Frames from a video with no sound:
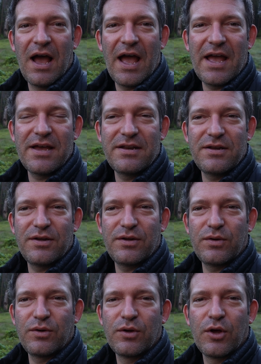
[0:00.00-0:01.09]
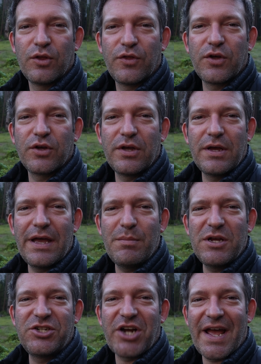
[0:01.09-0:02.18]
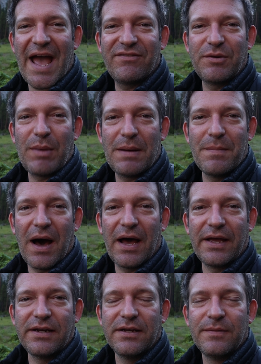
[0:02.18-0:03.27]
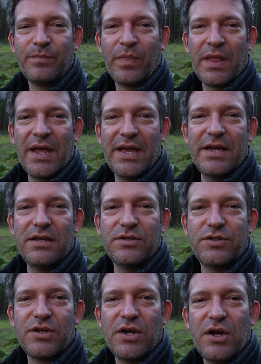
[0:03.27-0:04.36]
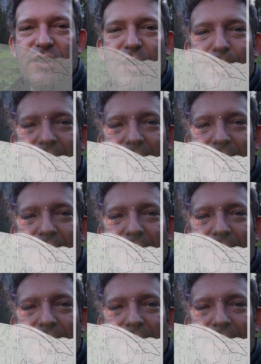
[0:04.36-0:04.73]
And the image I have in my mind is the